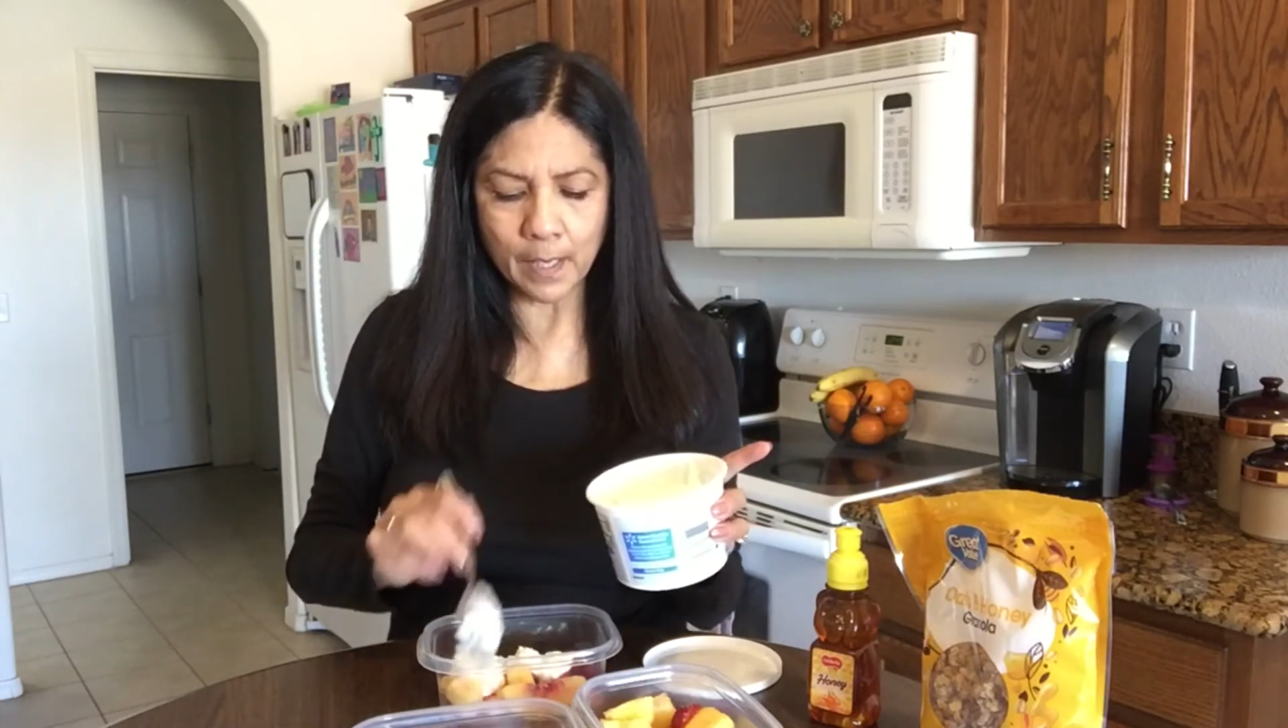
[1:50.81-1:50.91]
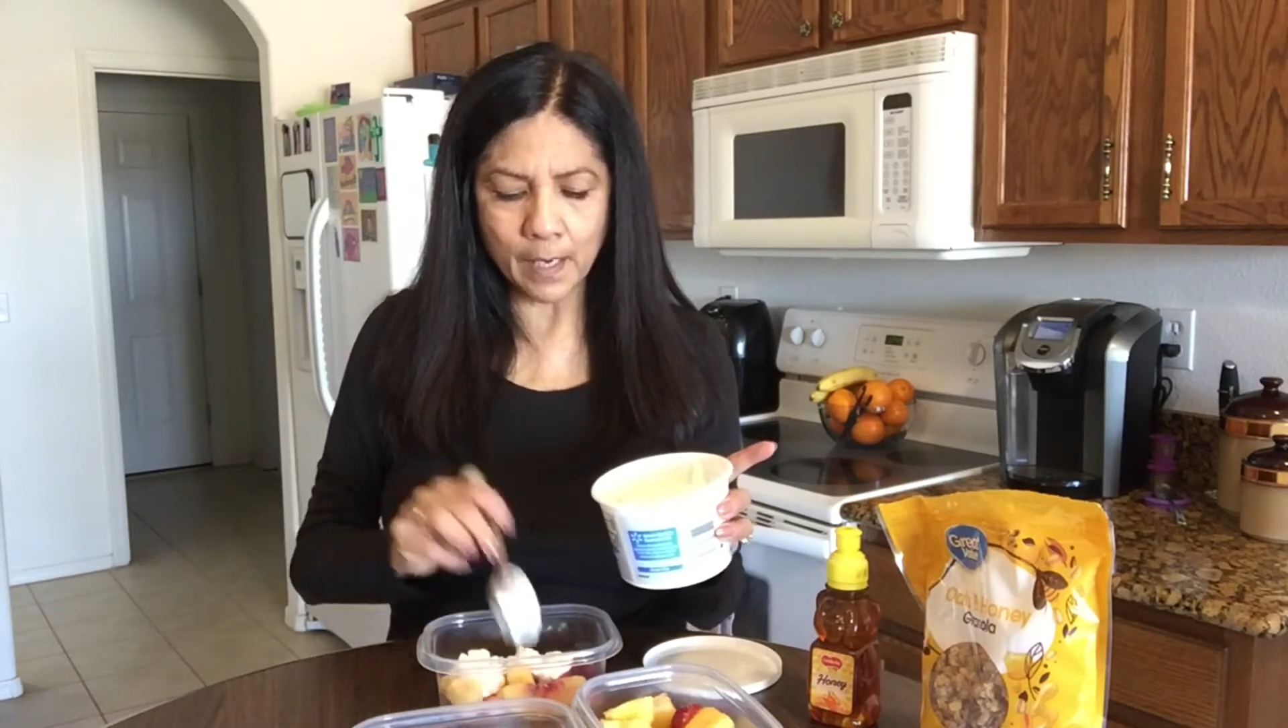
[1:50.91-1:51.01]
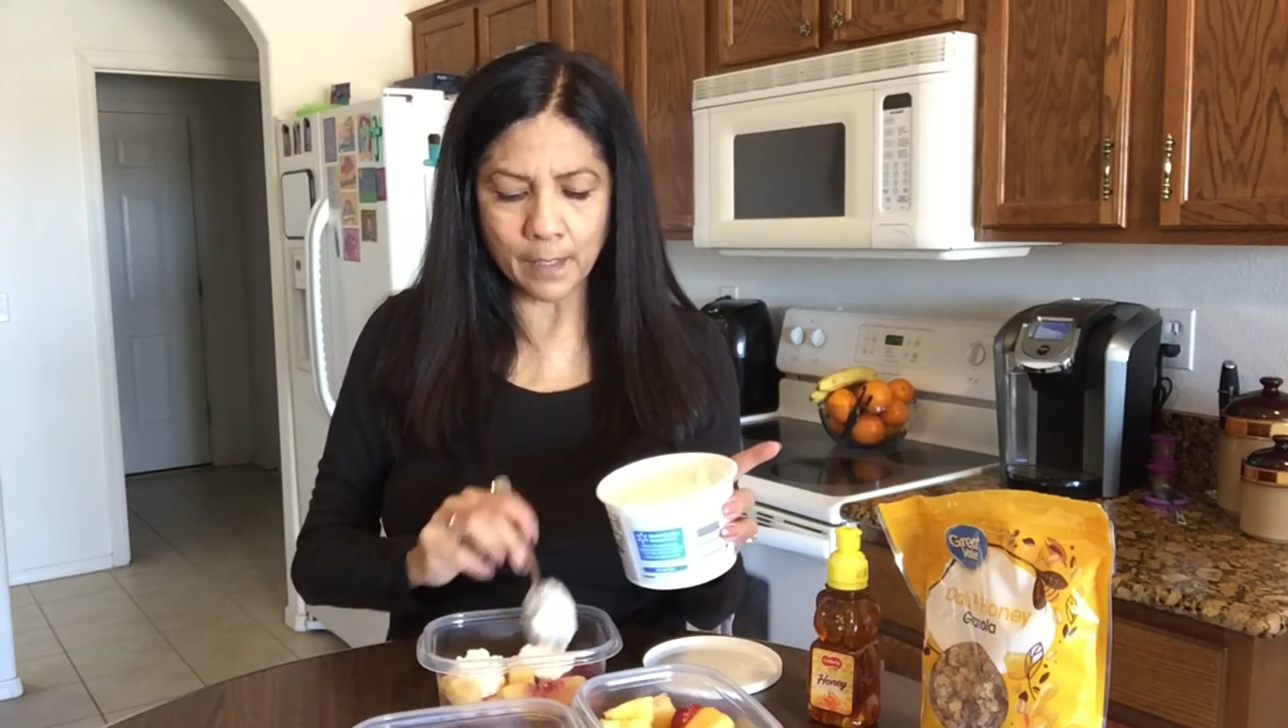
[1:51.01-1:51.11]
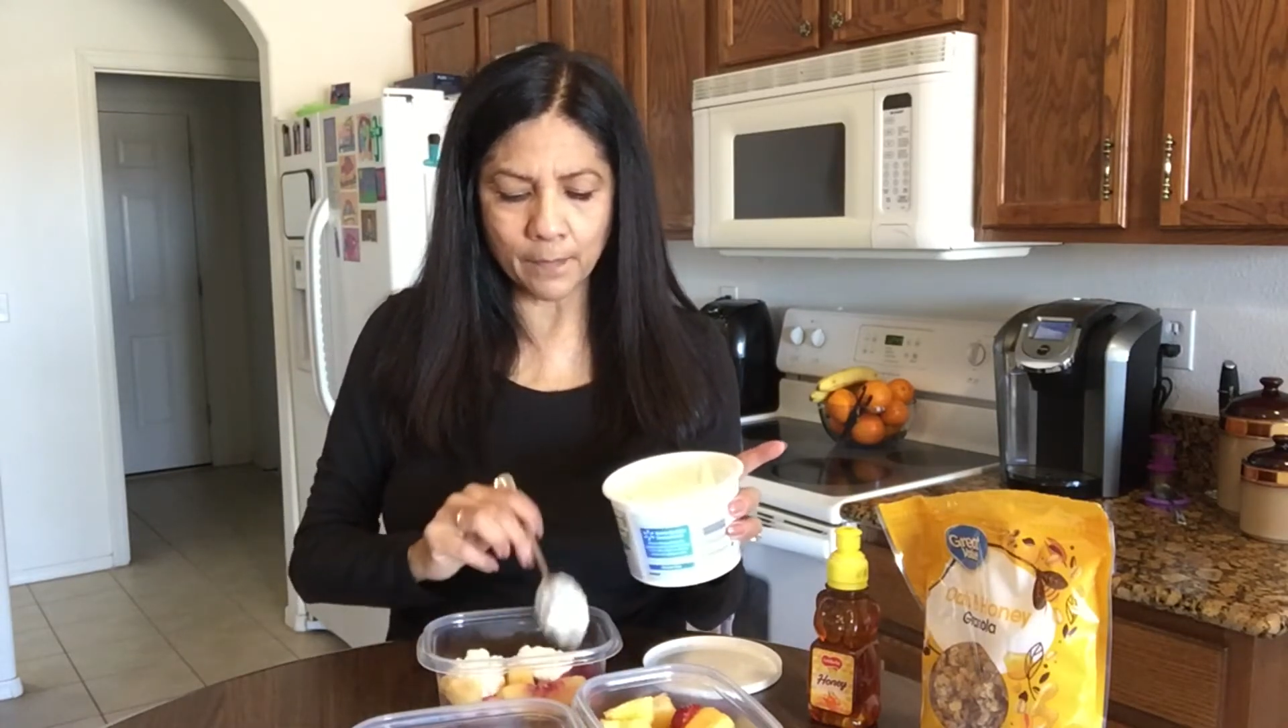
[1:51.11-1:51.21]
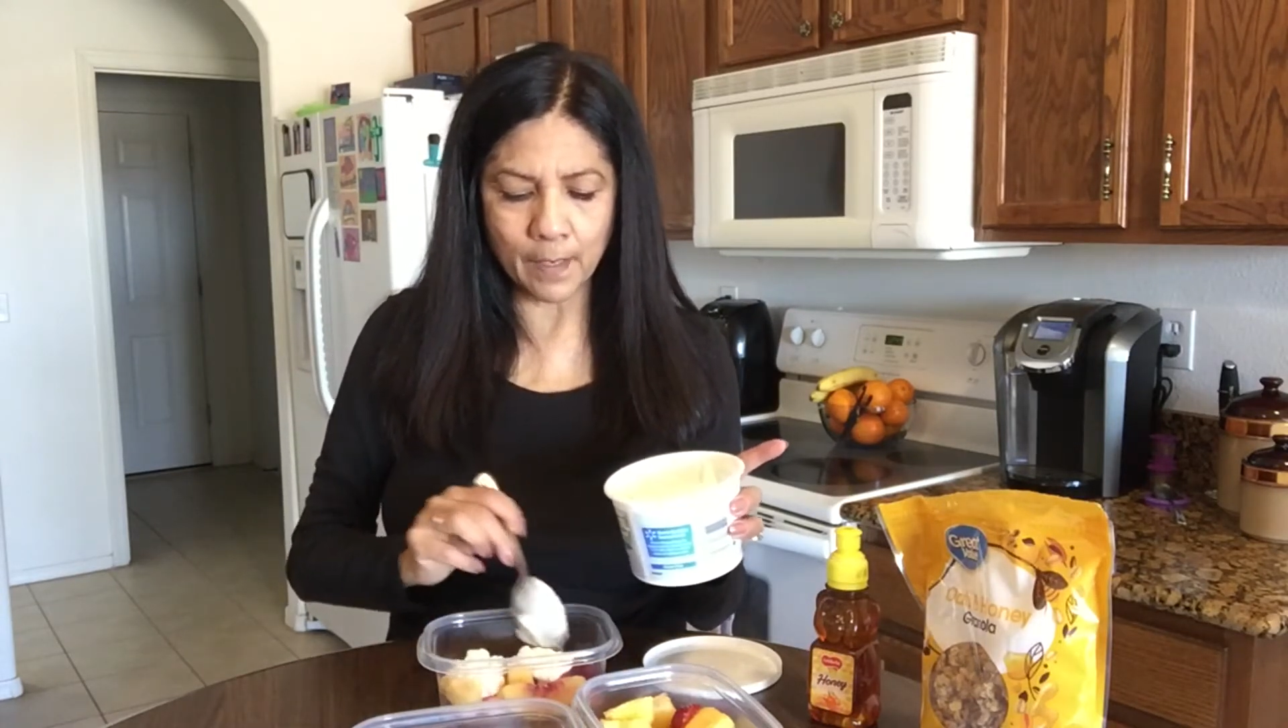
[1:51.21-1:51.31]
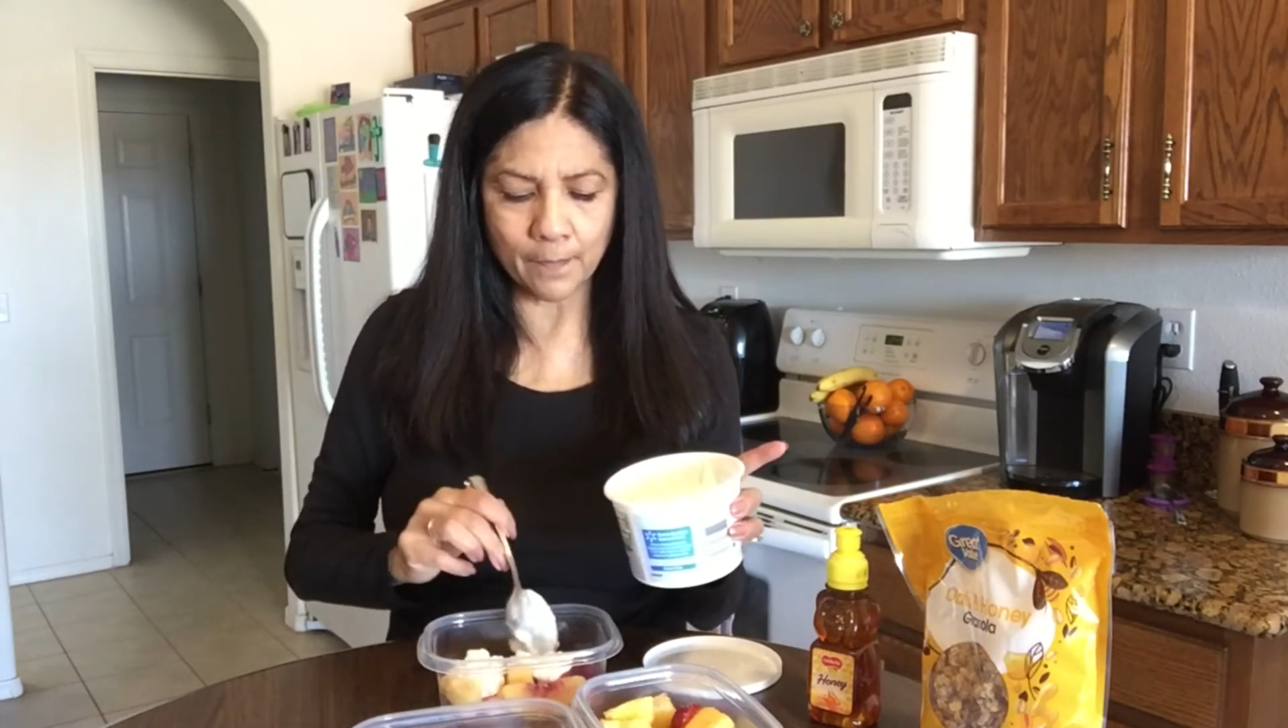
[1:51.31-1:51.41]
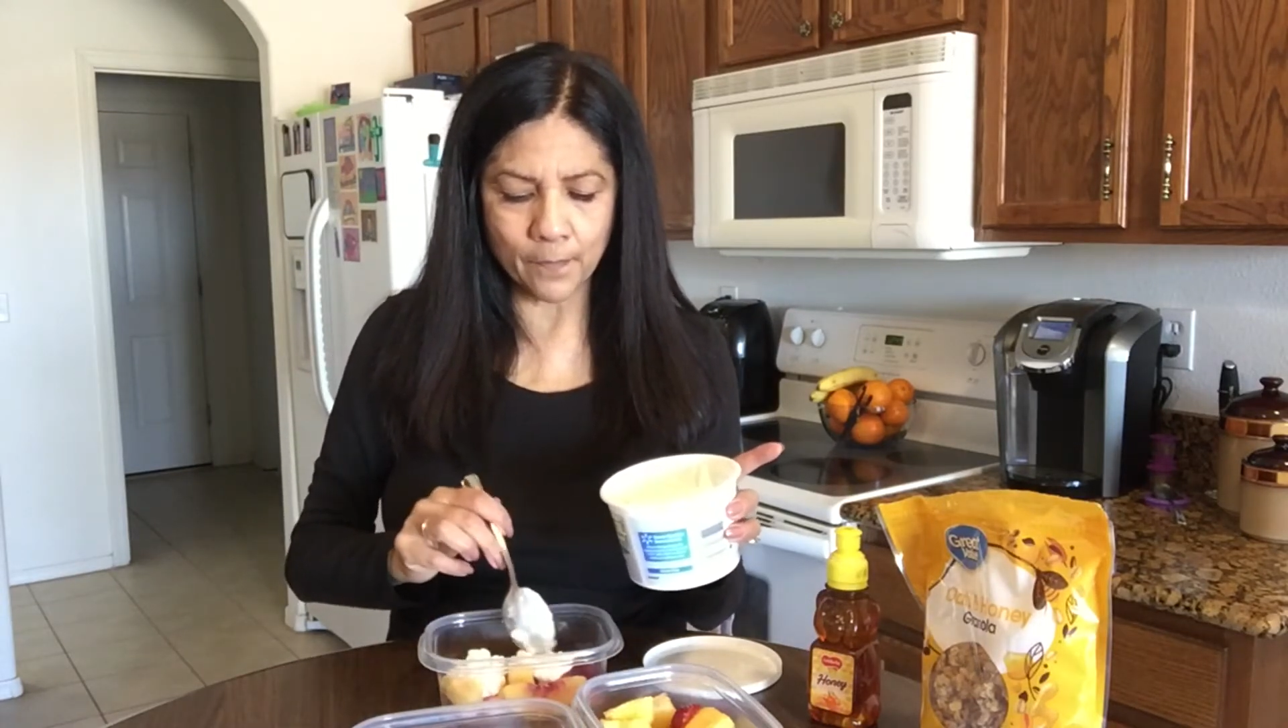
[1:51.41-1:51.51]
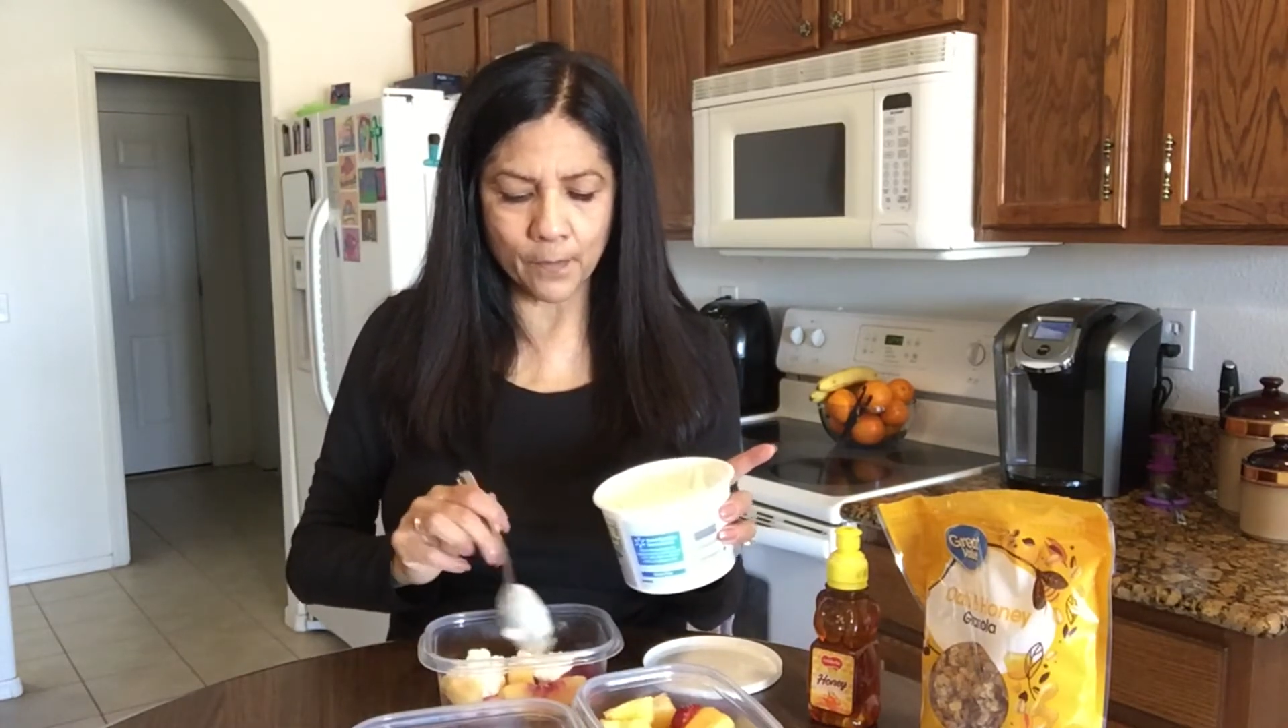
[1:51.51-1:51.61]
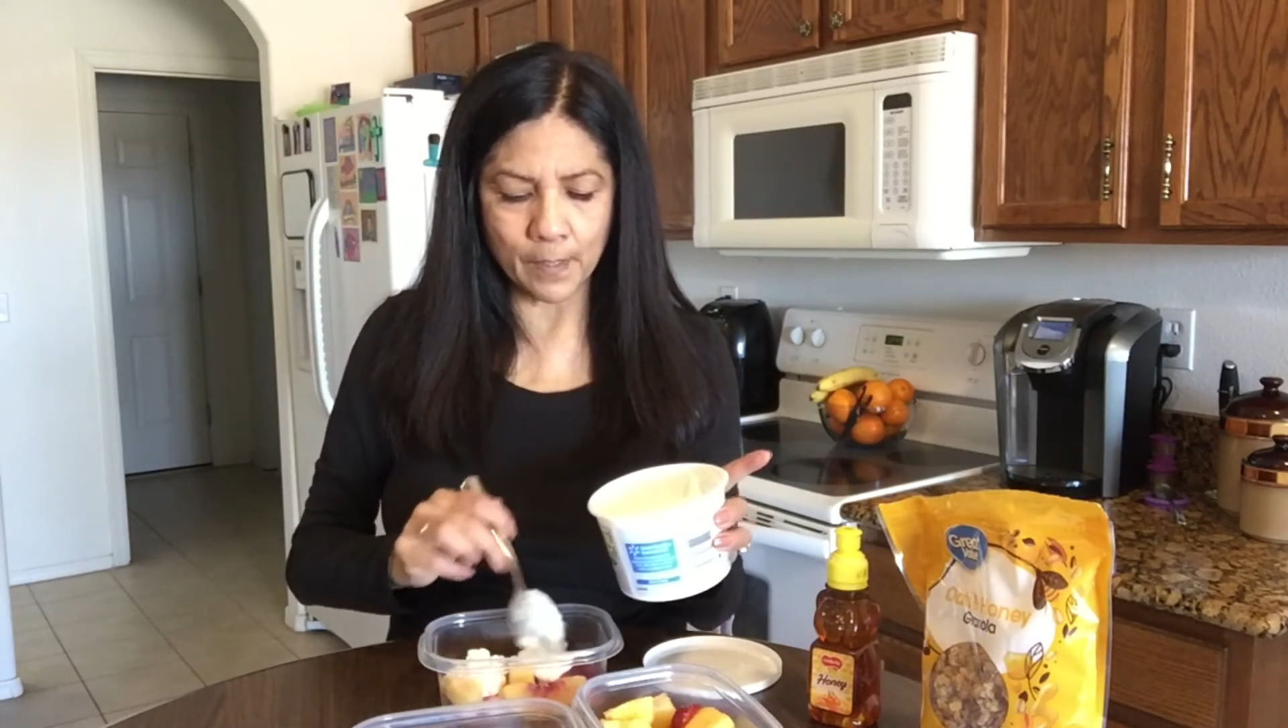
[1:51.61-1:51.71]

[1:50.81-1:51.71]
kind of cover